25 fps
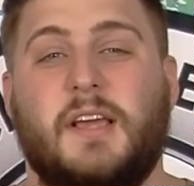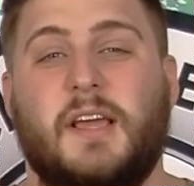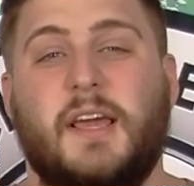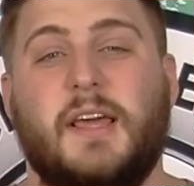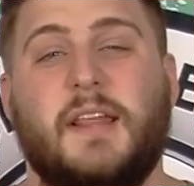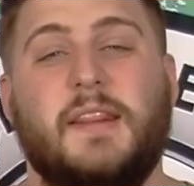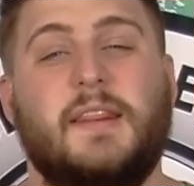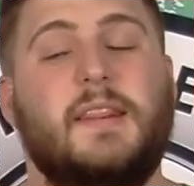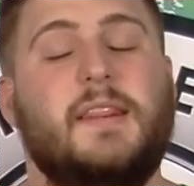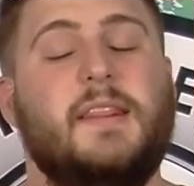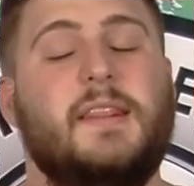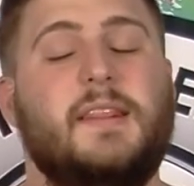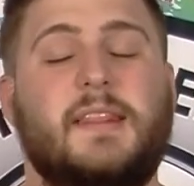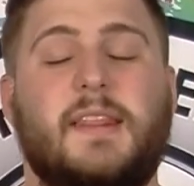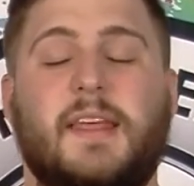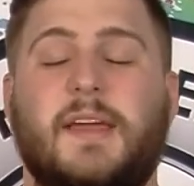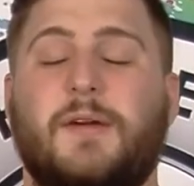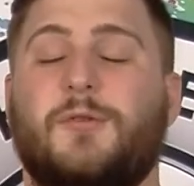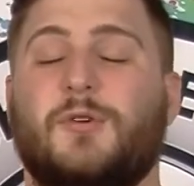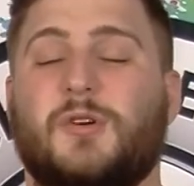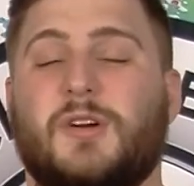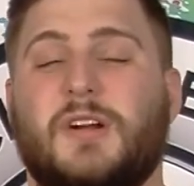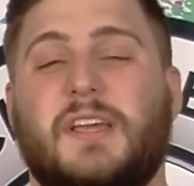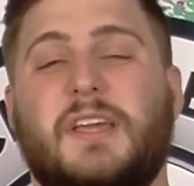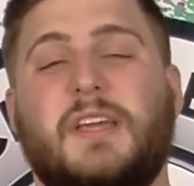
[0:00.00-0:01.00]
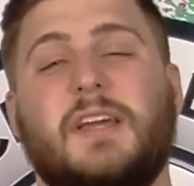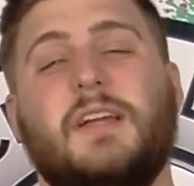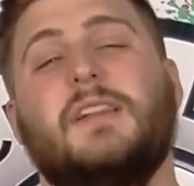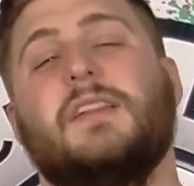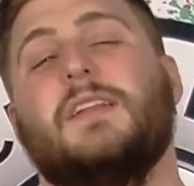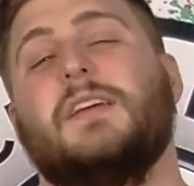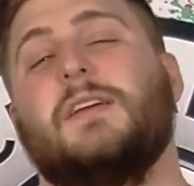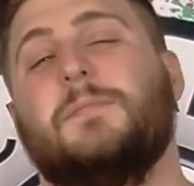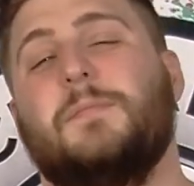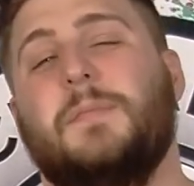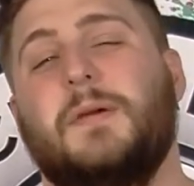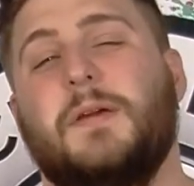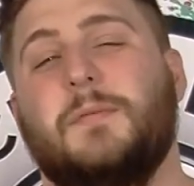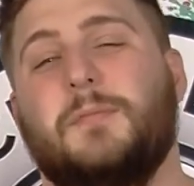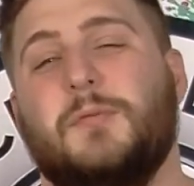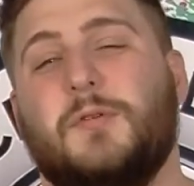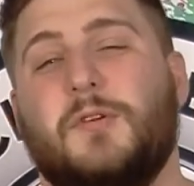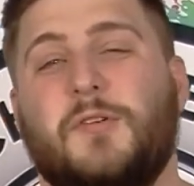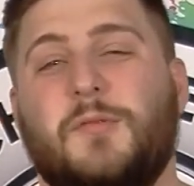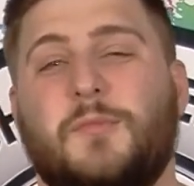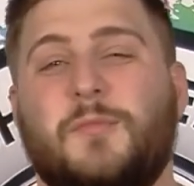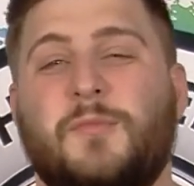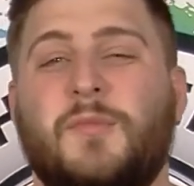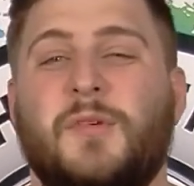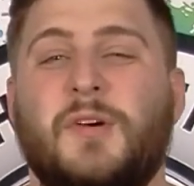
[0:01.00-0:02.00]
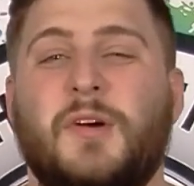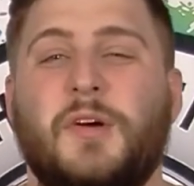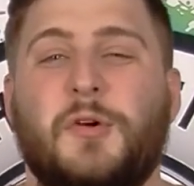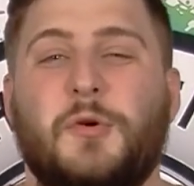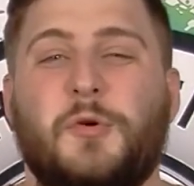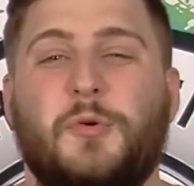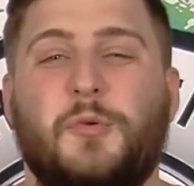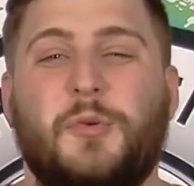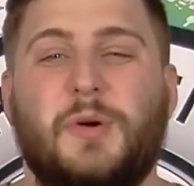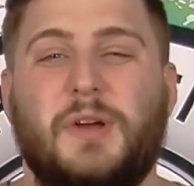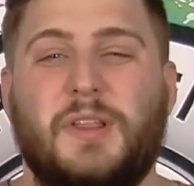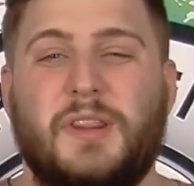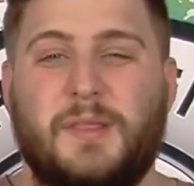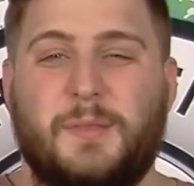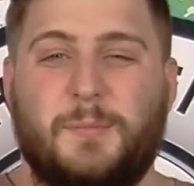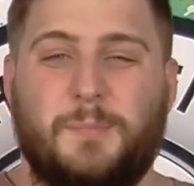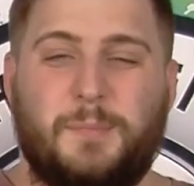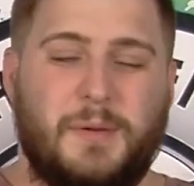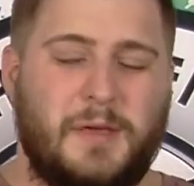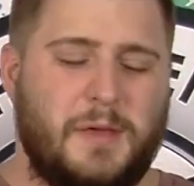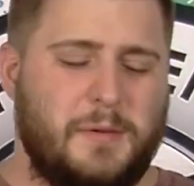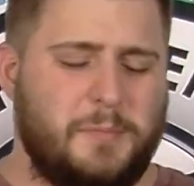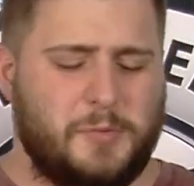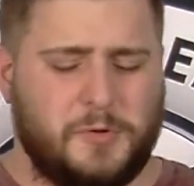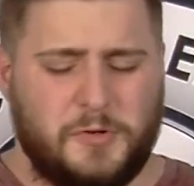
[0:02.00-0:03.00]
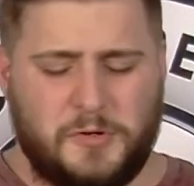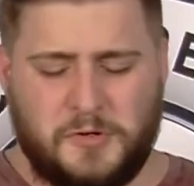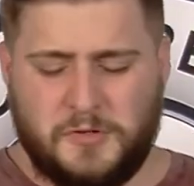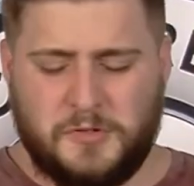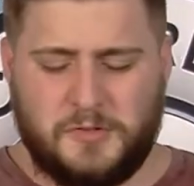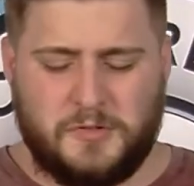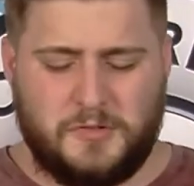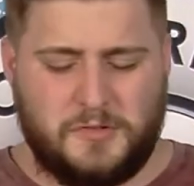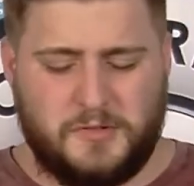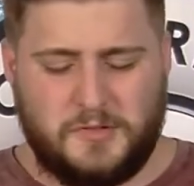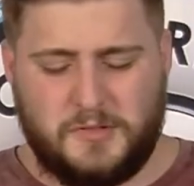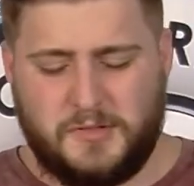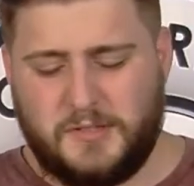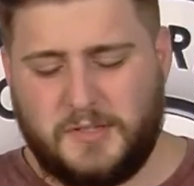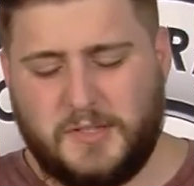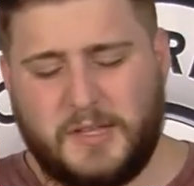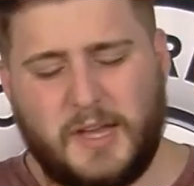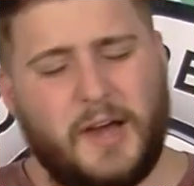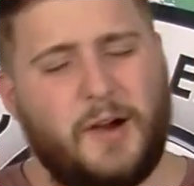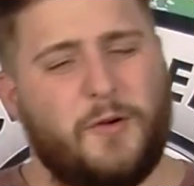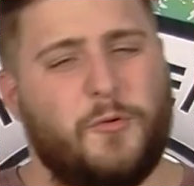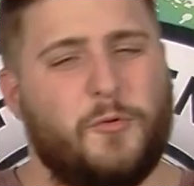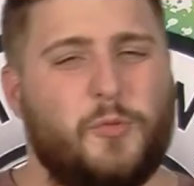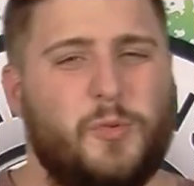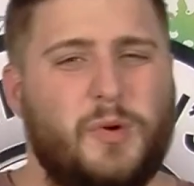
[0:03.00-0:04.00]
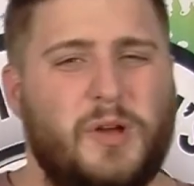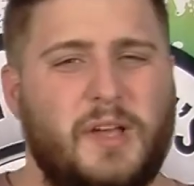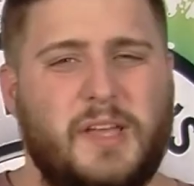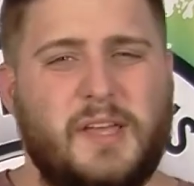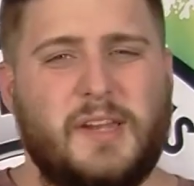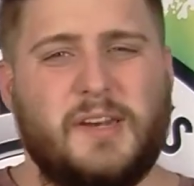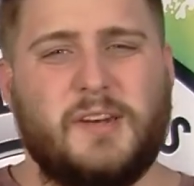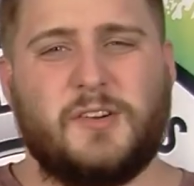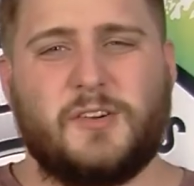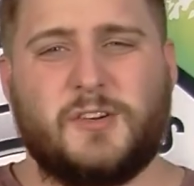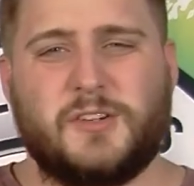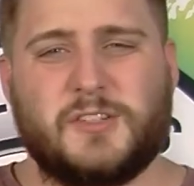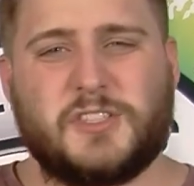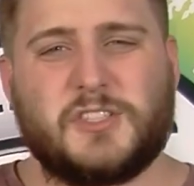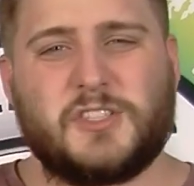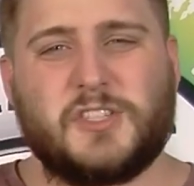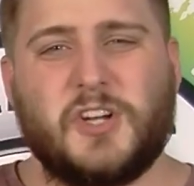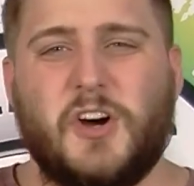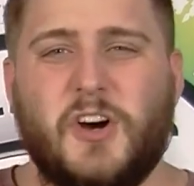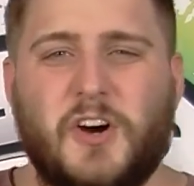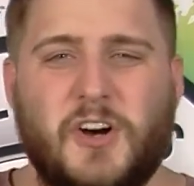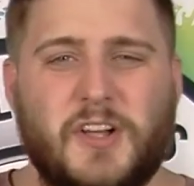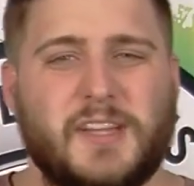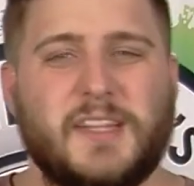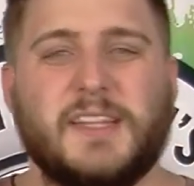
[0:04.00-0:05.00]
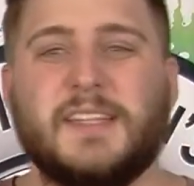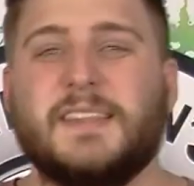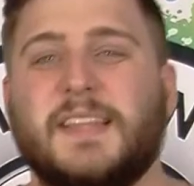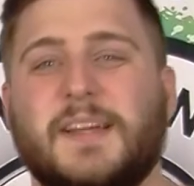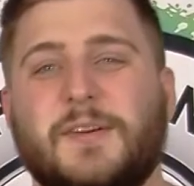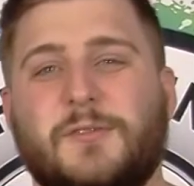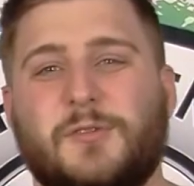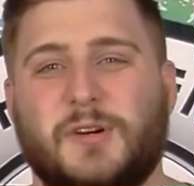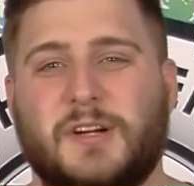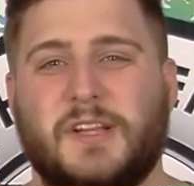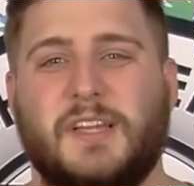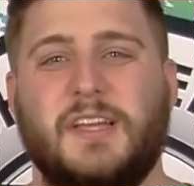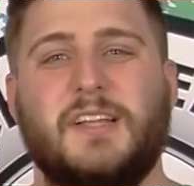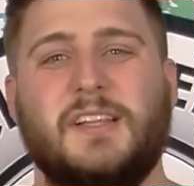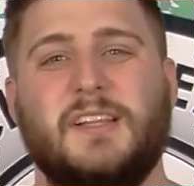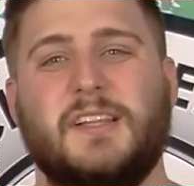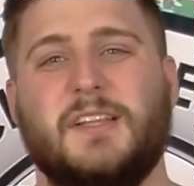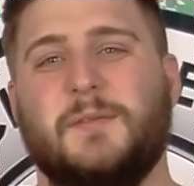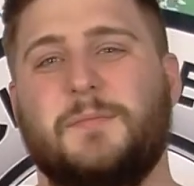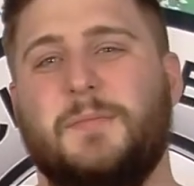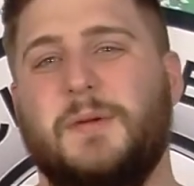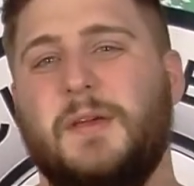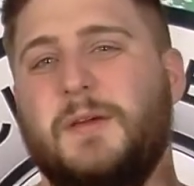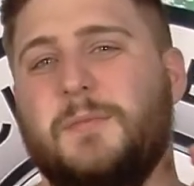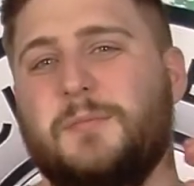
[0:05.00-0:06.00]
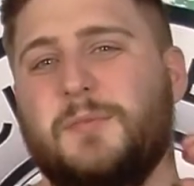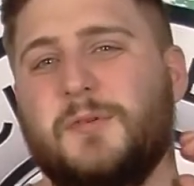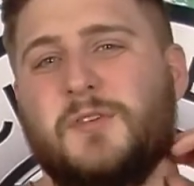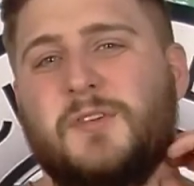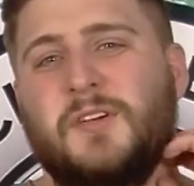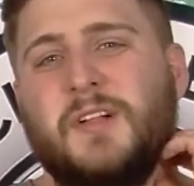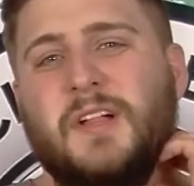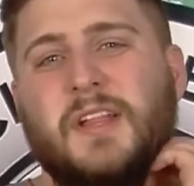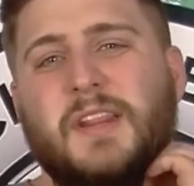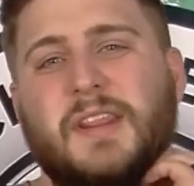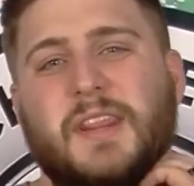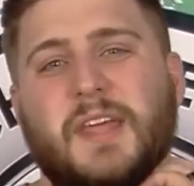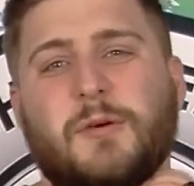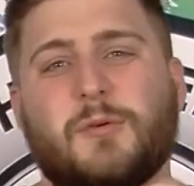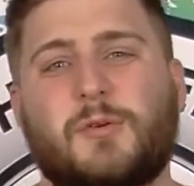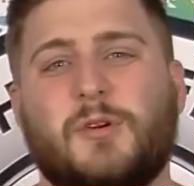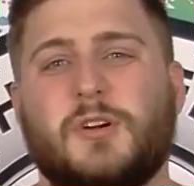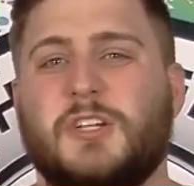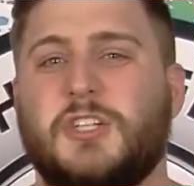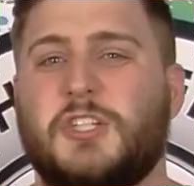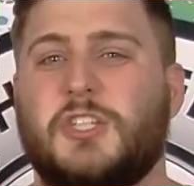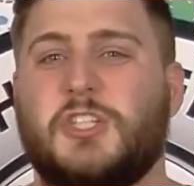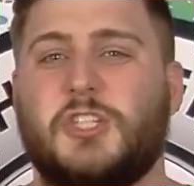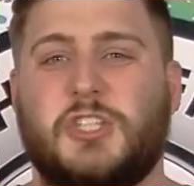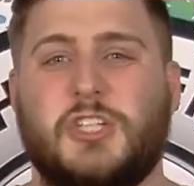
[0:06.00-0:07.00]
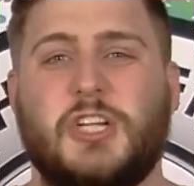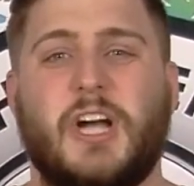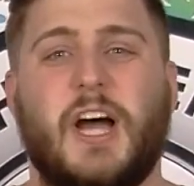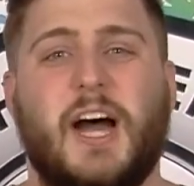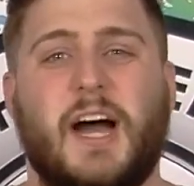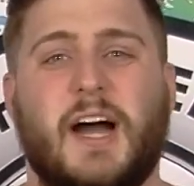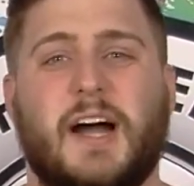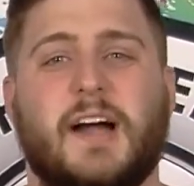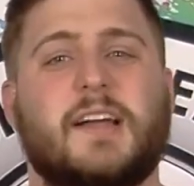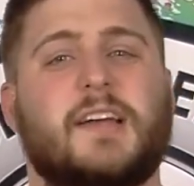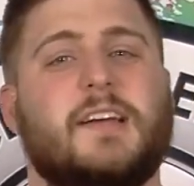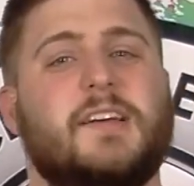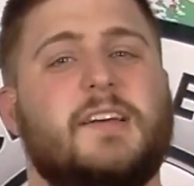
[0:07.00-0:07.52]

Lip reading: And they were healing people. When people got wind or saw that they were healing people, they were in shock,